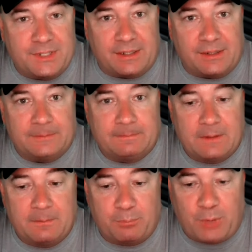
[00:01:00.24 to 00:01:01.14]
here.
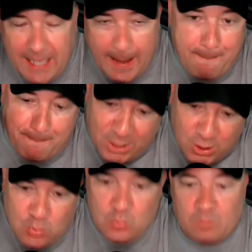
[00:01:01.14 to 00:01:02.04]
Breaking
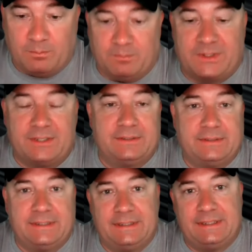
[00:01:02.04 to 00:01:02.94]
Boomz.
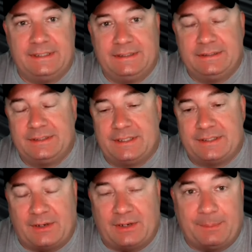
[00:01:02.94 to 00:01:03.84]

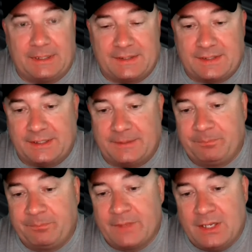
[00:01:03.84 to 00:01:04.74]
That's how I meant to say it.
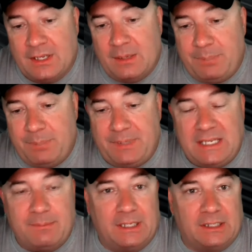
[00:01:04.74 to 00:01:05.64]

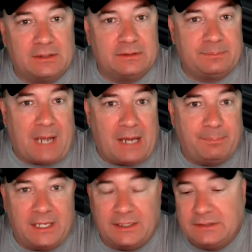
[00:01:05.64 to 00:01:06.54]
BP Miller,
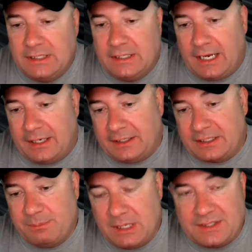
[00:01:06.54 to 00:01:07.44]
Bodpegn,
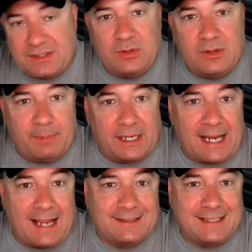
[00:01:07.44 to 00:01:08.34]
commits to the
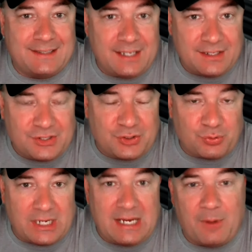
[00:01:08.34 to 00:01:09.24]
Buckeyes, gets his
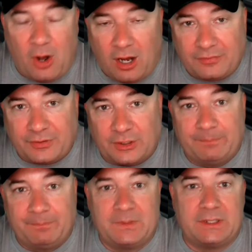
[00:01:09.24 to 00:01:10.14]
dream
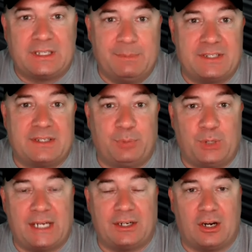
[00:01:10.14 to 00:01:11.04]
offer, commits to
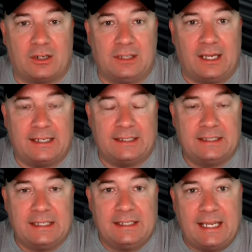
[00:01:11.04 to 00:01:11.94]
Brian Hartline
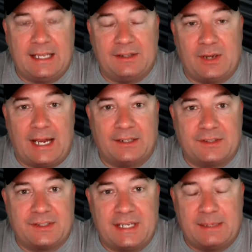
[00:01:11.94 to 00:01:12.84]
and the Ohio
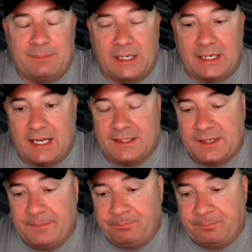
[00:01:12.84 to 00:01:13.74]
State
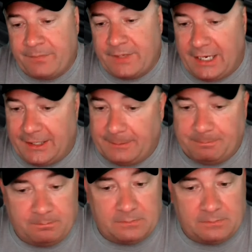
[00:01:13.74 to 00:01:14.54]
Buckeyes on